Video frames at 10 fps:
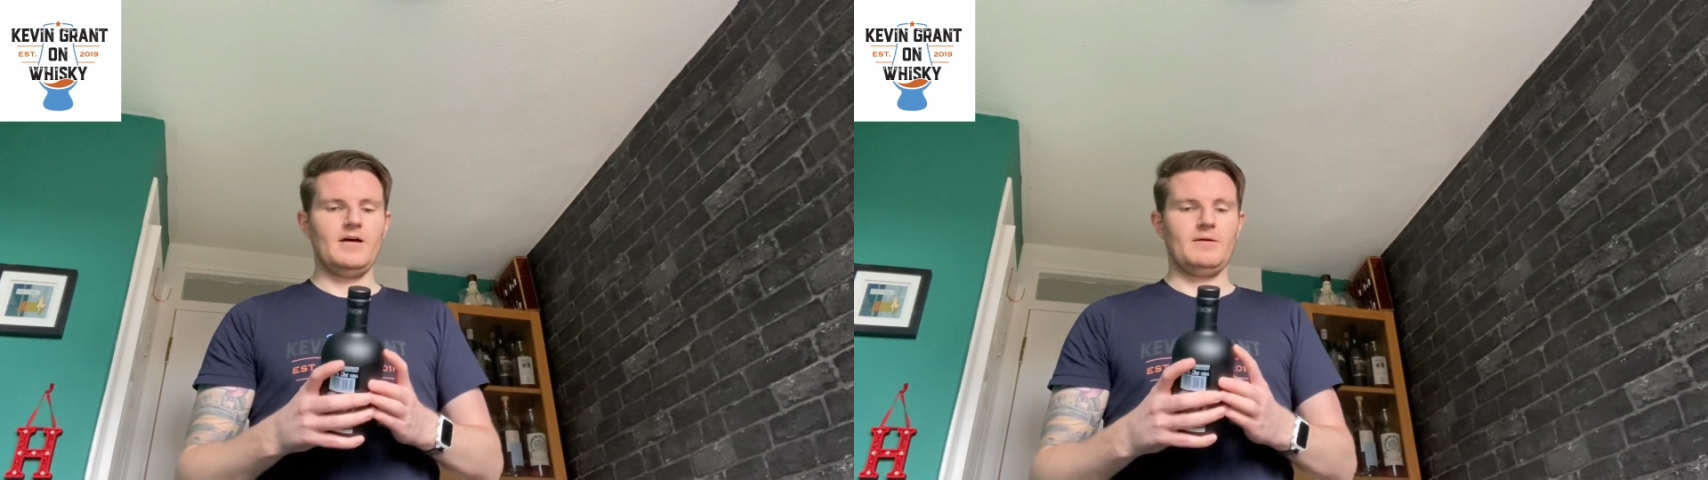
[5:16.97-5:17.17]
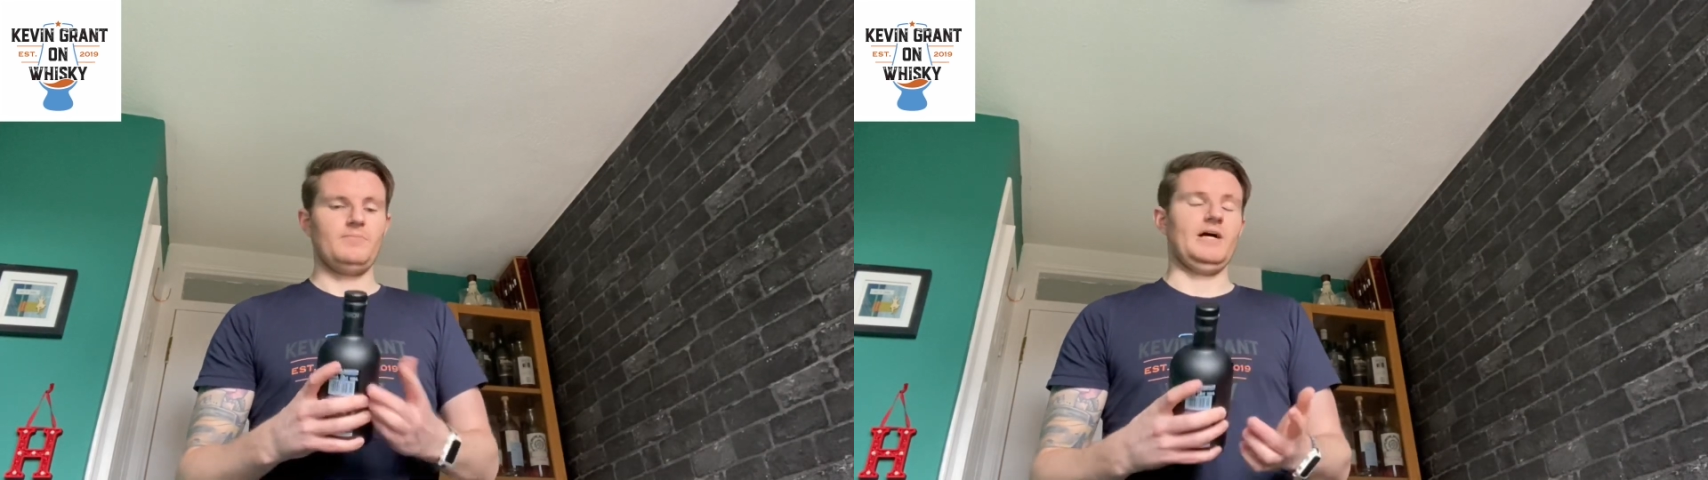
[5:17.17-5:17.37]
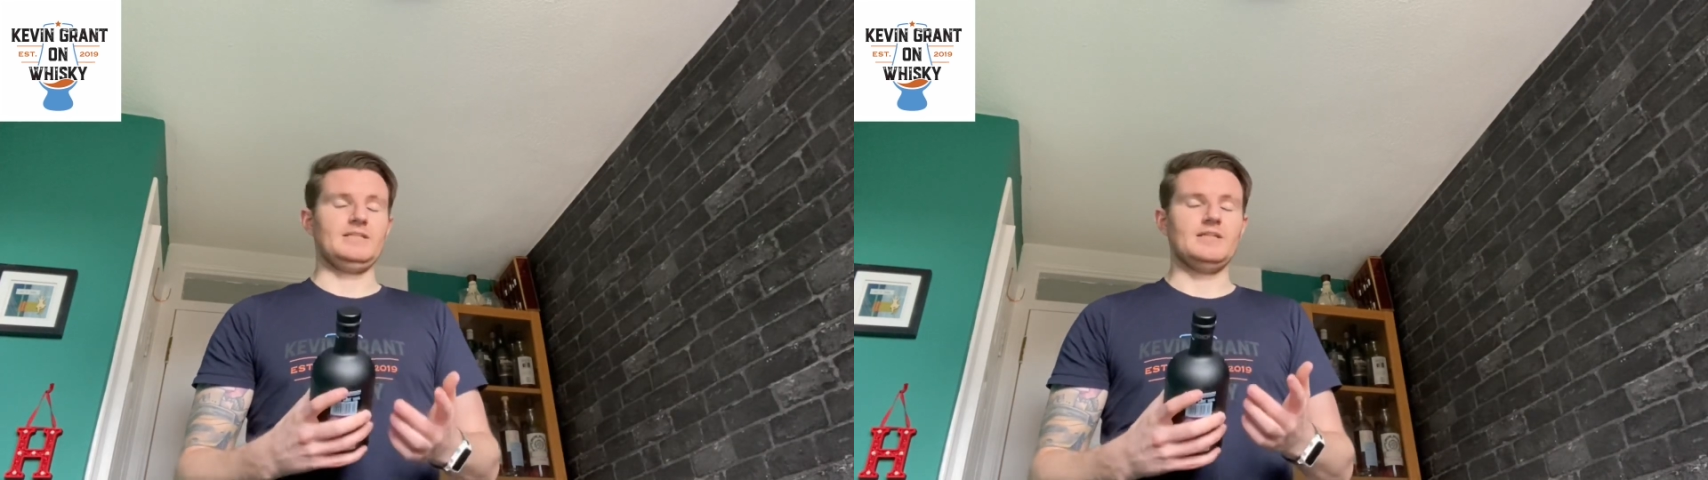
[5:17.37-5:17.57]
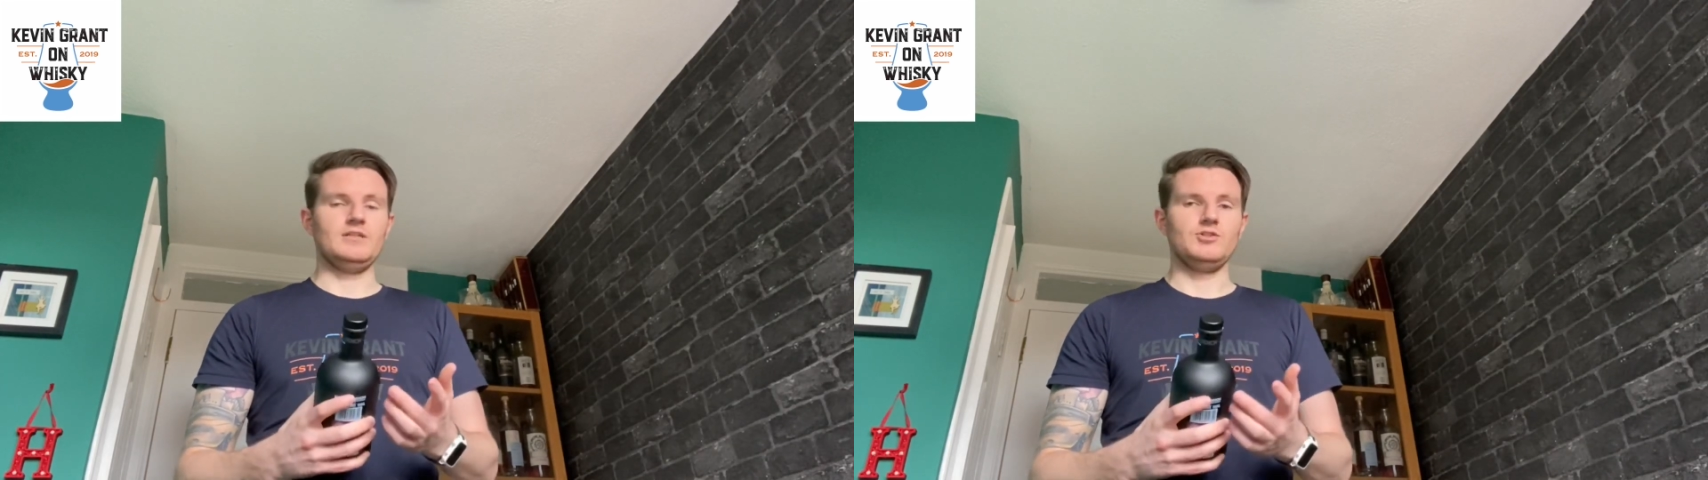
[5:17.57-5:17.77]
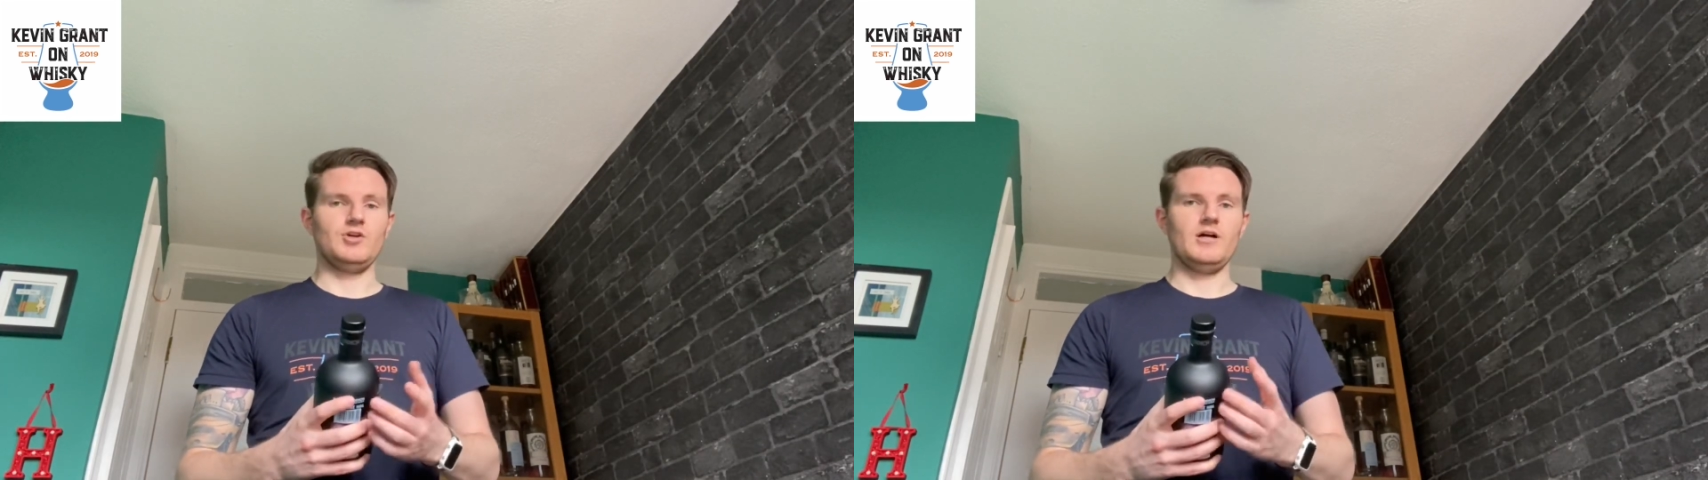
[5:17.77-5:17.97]
But I did
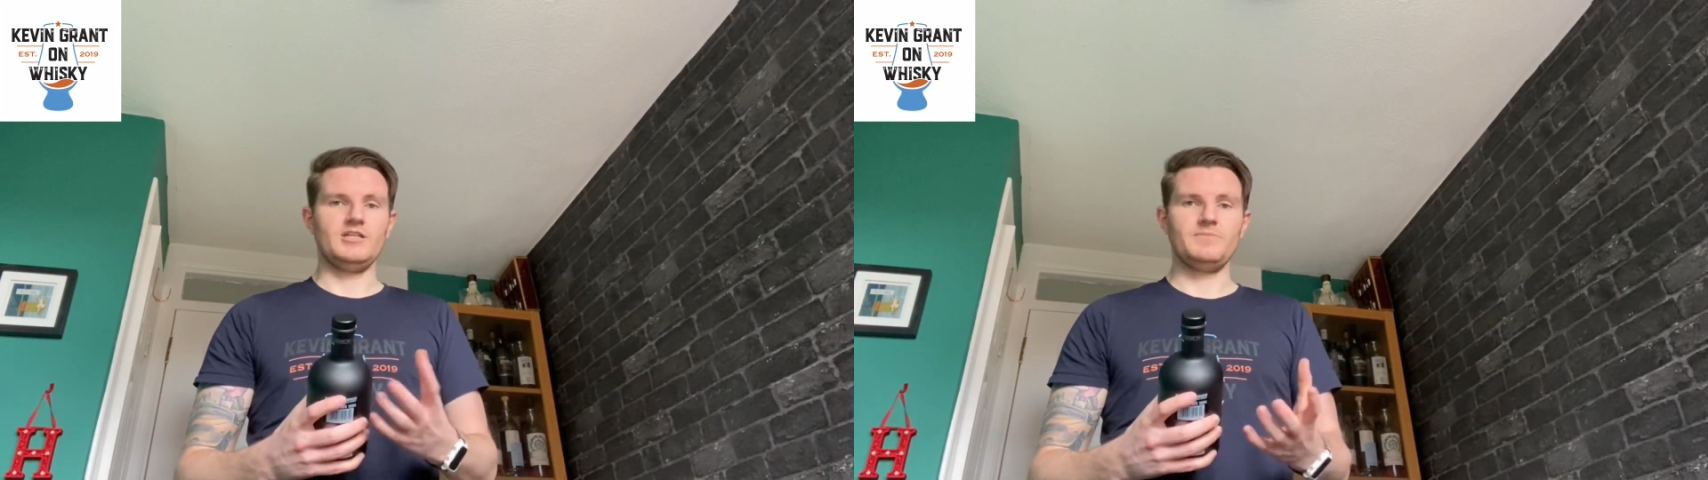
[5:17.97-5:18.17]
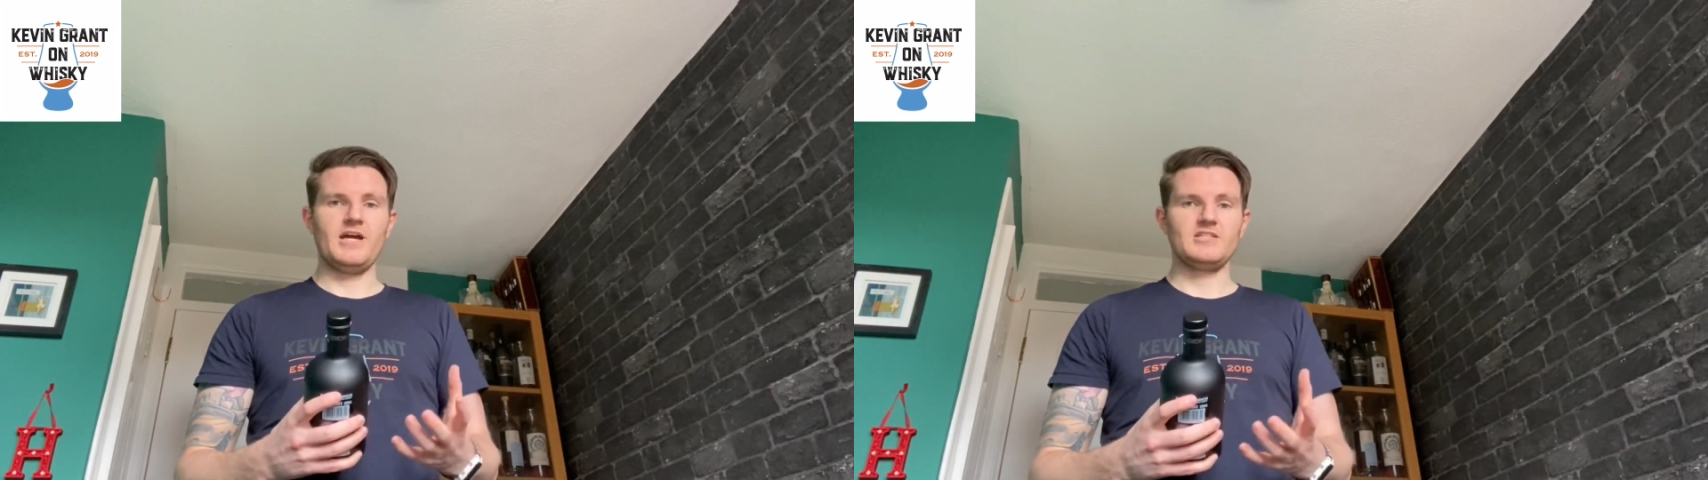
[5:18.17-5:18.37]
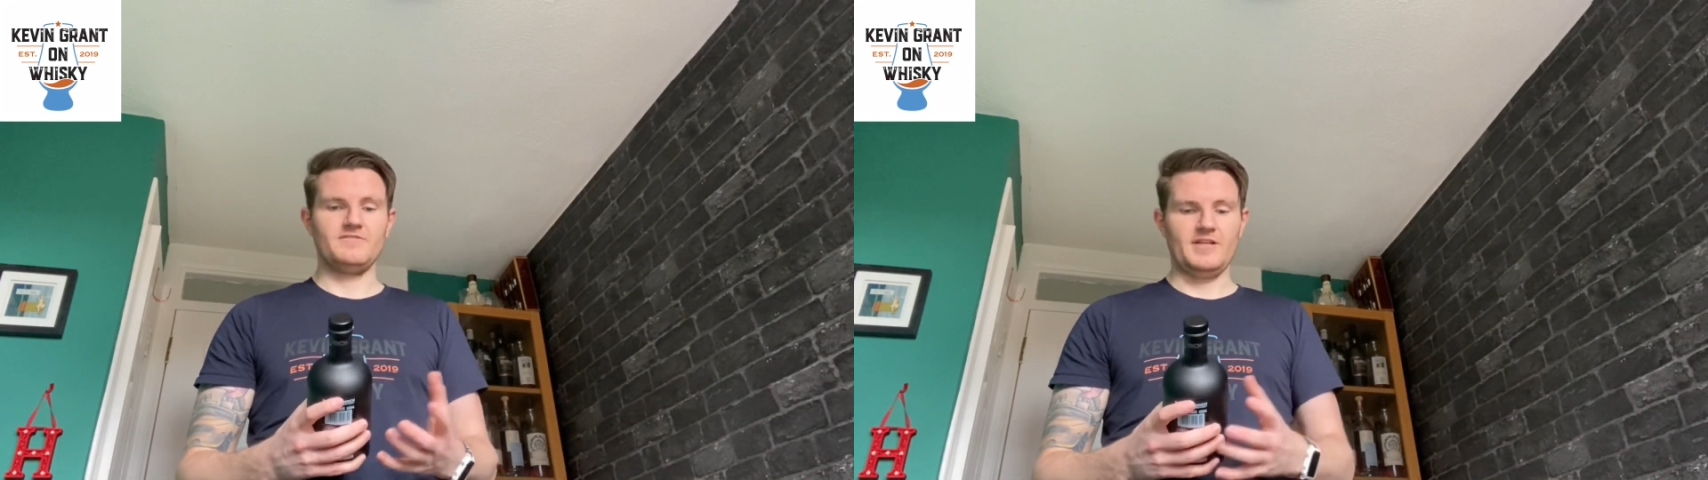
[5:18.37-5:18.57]
enjoy it, especially for